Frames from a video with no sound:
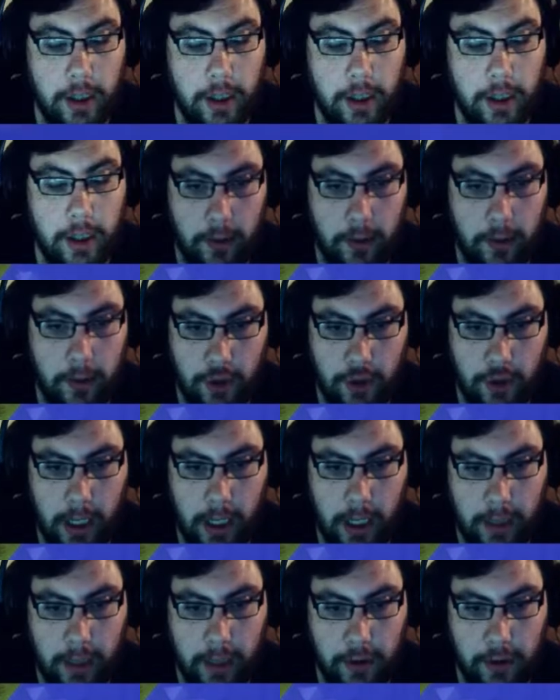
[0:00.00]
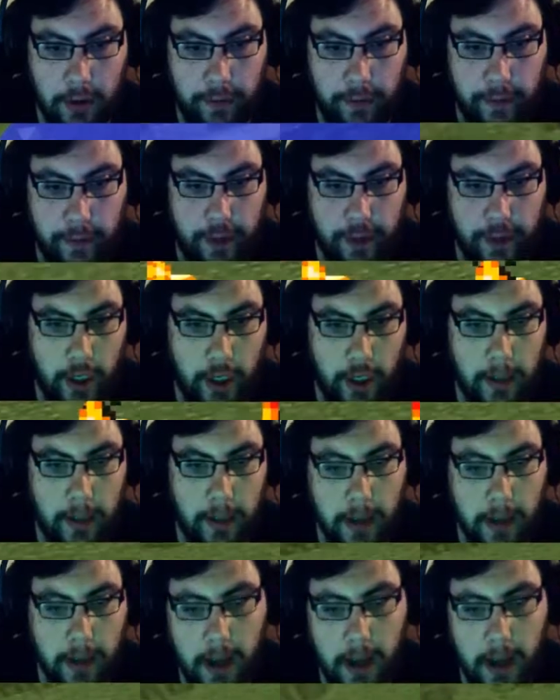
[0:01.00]
because she likes her fishing.
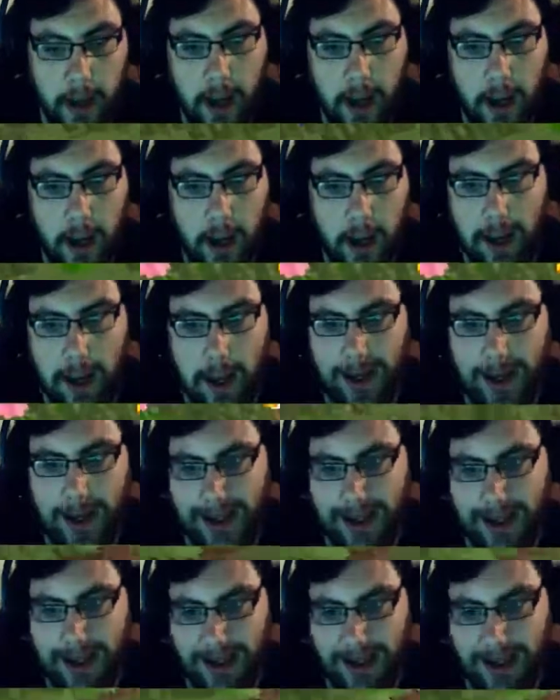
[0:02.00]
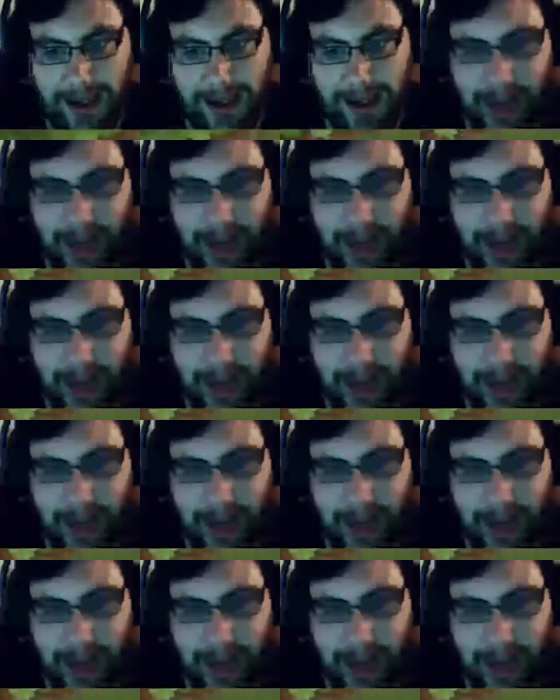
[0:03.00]
So